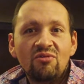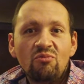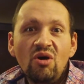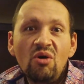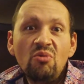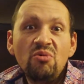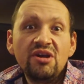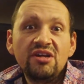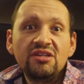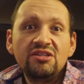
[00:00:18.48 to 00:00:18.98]

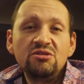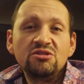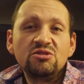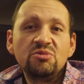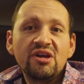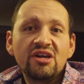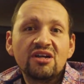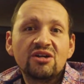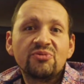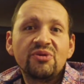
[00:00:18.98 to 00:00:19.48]
What we could do is
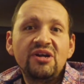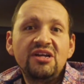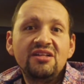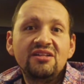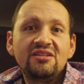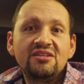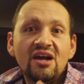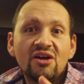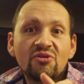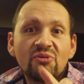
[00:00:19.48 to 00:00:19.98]
we could
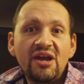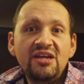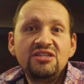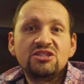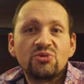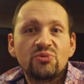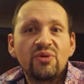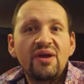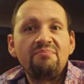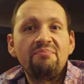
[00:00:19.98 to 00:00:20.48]
arrange, arrange
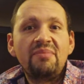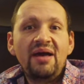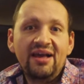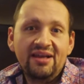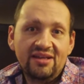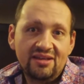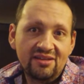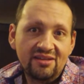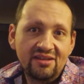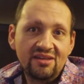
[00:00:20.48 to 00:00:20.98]
a rent
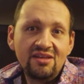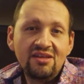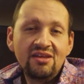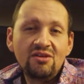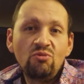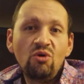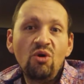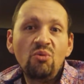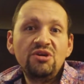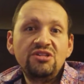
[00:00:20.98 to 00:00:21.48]
back.
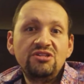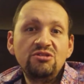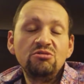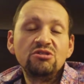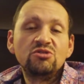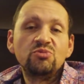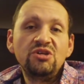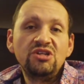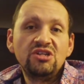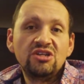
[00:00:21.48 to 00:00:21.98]
What we do
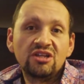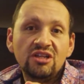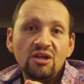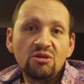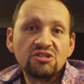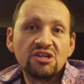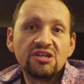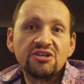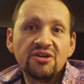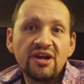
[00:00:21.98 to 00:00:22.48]
is we
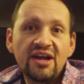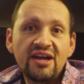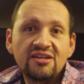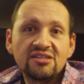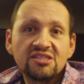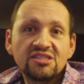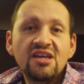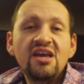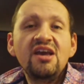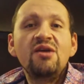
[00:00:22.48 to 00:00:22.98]
close on your
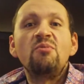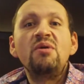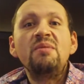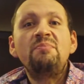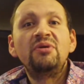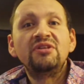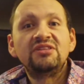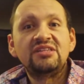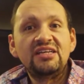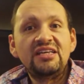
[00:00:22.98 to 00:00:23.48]
house, we
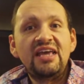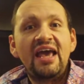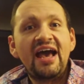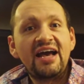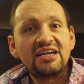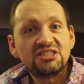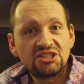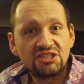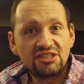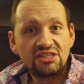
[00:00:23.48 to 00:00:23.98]
put the
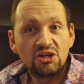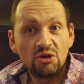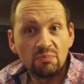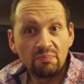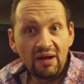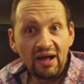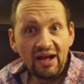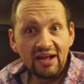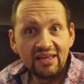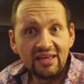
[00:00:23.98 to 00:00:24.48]
cash in your
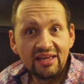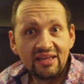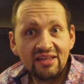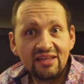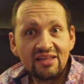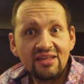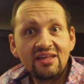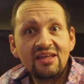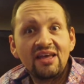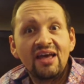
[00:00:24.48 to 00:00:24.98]
pocket,
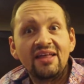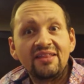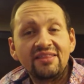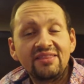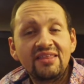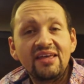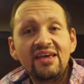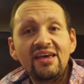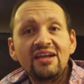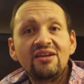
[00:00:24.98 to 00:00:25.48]

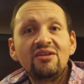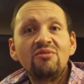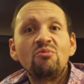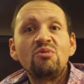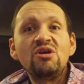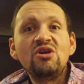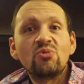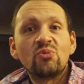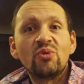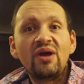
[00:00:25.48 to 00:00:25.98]
and then
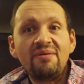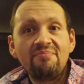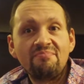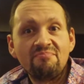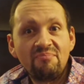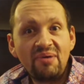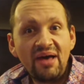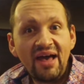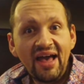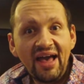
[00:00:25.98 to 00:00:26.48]
we
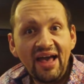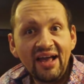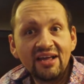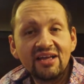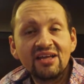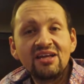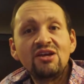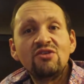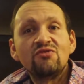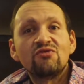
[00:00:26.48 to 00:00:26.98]
rent
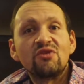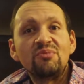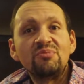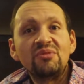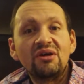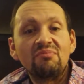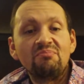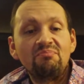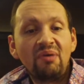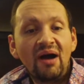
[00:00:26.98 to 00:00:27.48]
back from
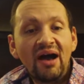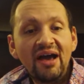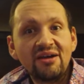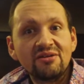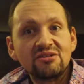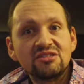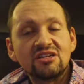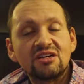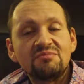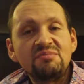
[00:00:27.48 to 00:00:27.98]
the
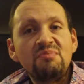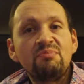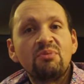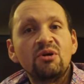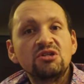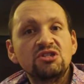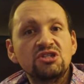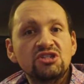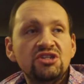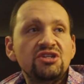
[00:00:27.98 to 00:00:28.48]
buyers that are going to be
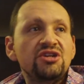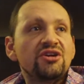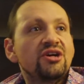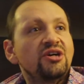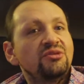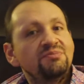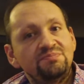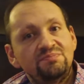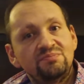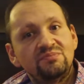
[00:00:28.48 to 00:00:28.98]
purchasing your
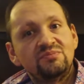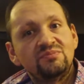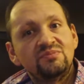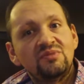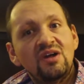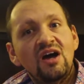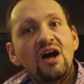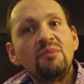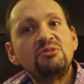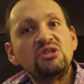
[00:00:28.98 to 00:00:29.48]
home
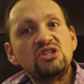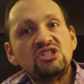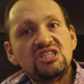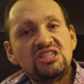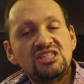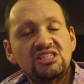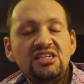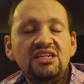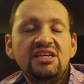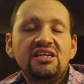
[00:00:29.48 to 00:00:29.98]
up to
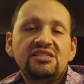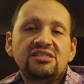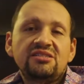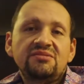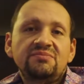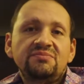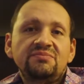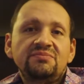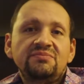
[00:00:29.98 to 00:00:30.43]
60 days.